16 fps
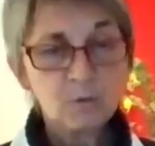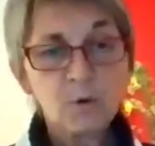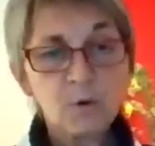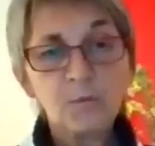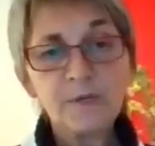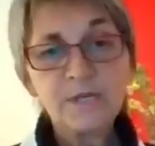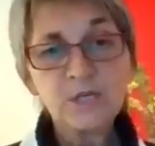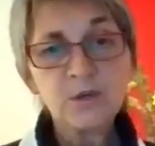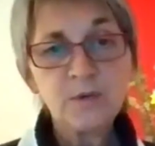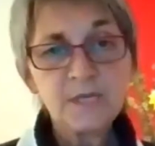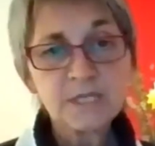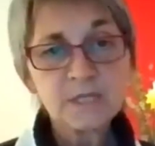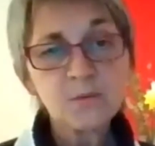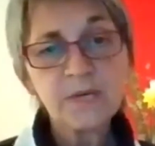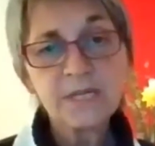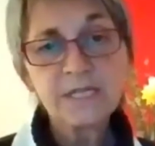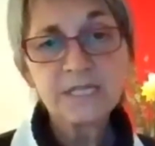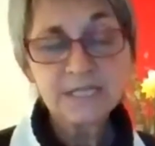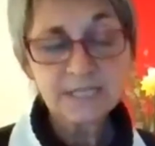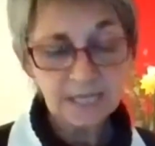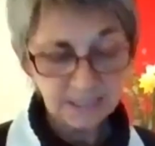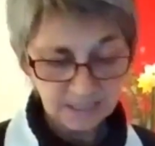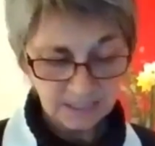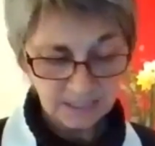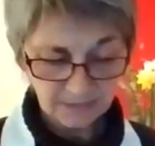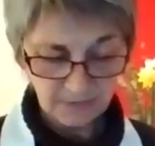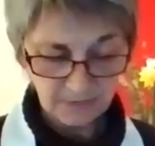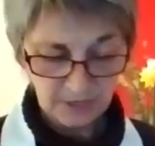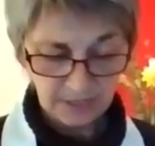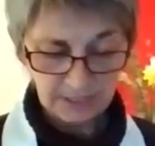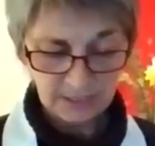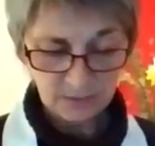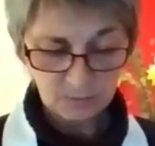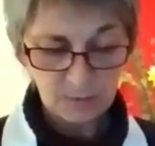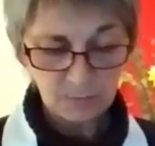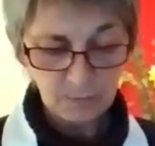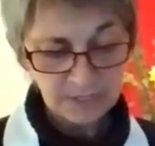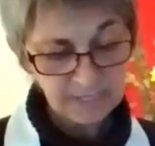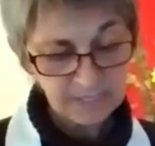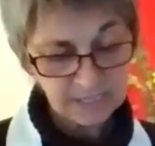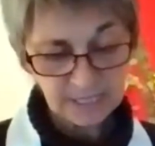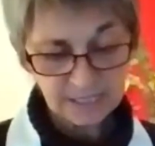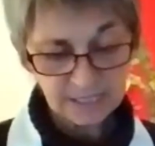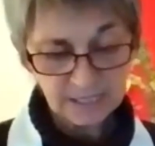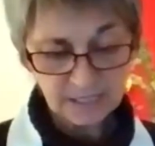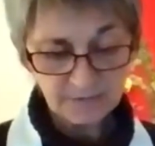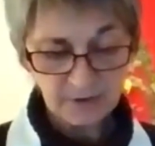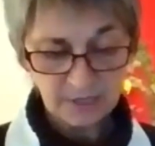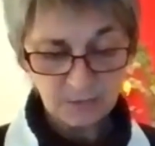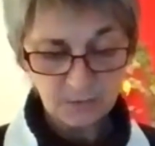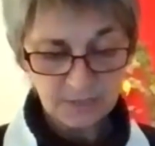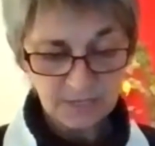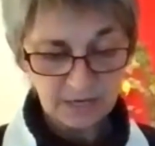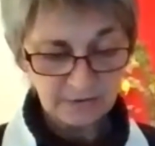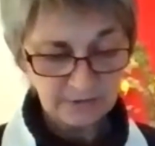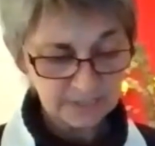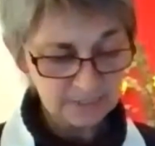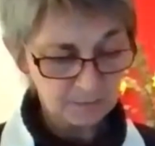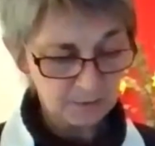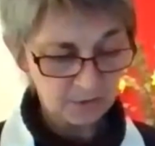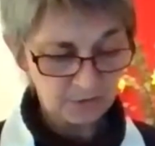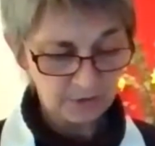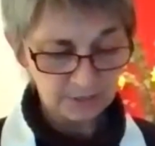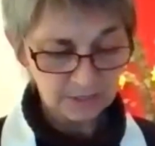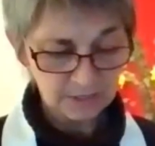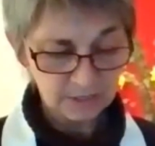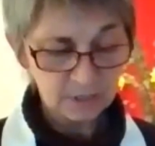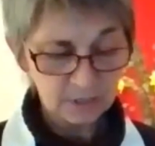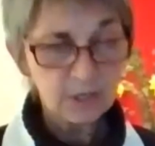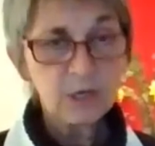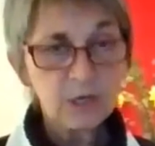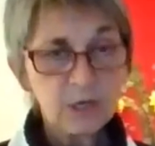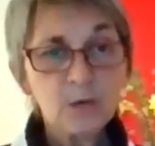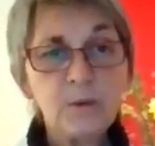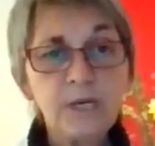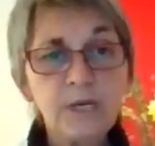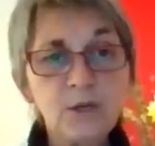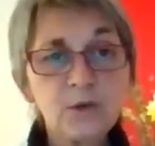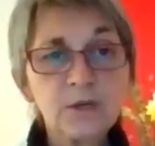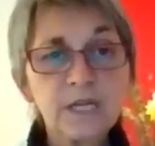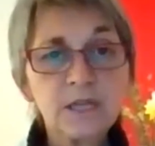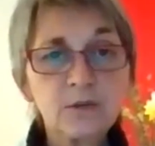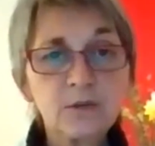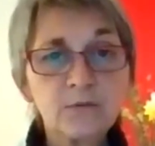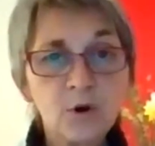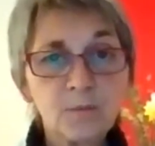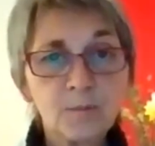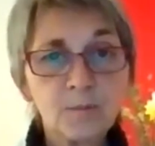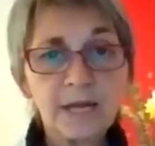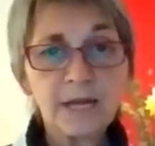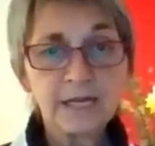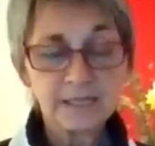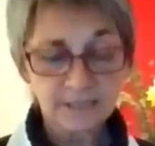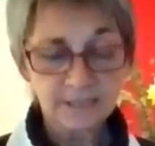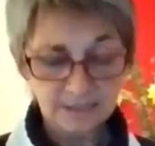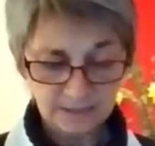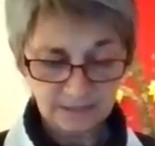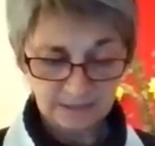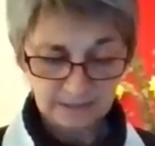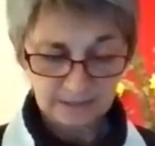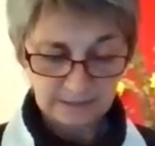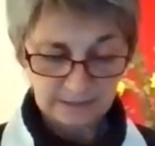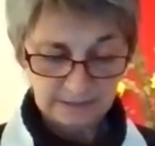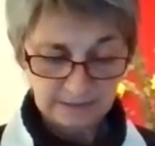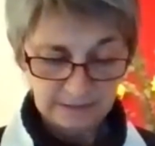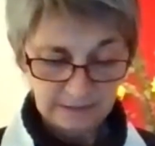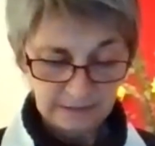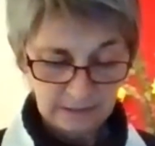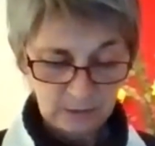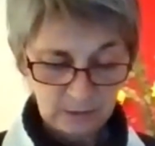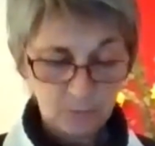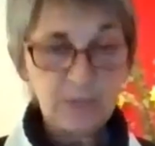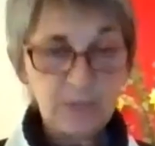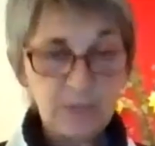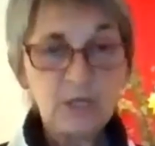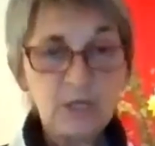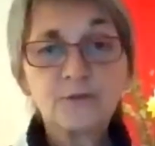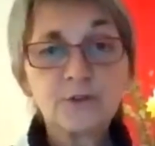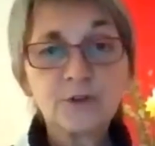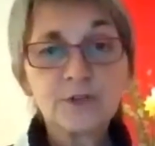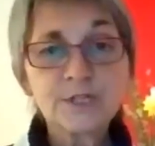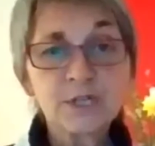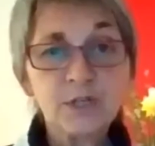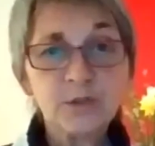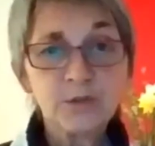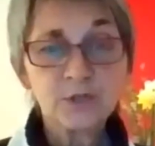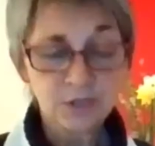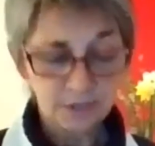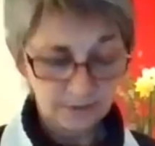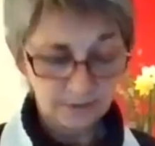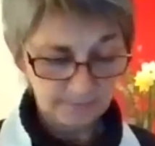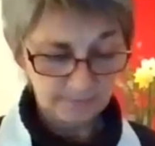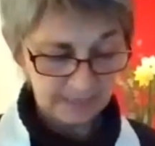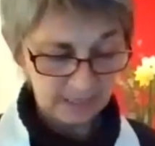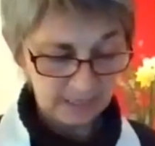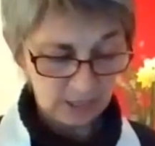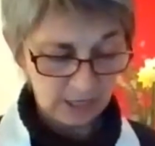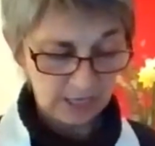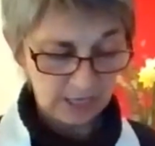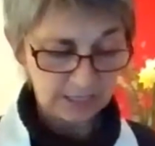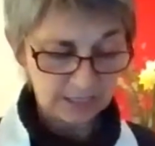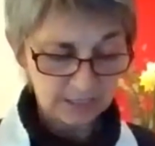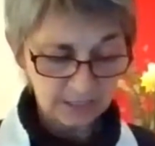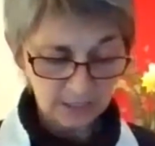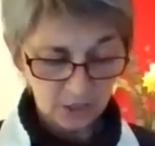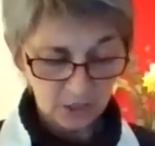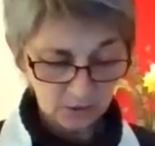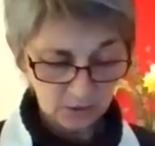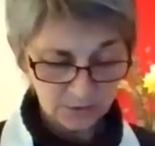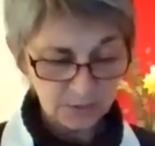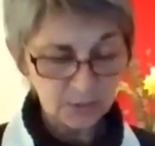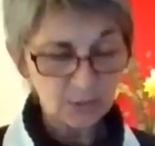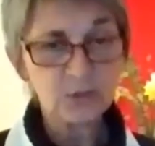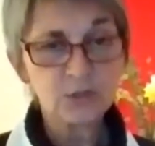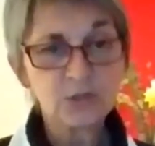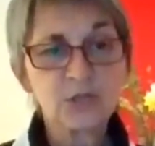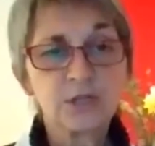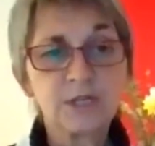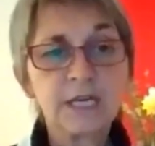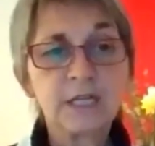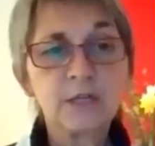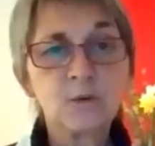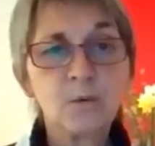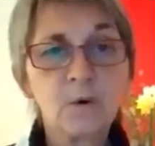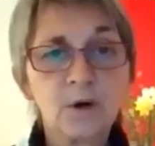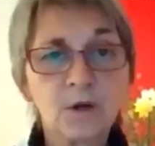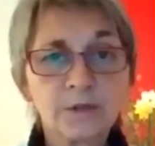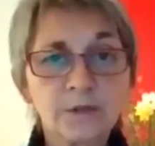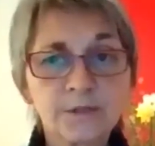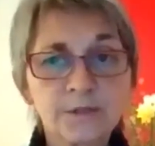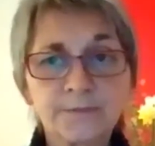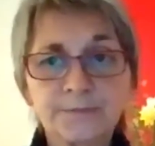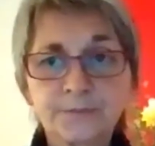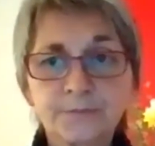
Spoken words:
What we do is when we're dissatisfied with our experience, we look in the wrong place. We look for a solution, an external solution in the world.